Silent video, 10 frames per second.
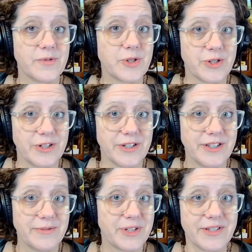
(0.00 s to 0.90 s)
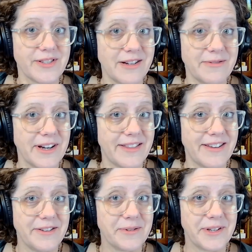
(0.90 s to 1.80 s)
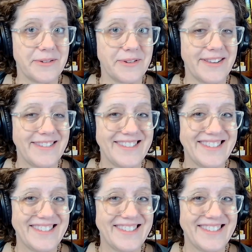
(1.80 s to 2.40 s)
For sure, which is not where I thought you were going.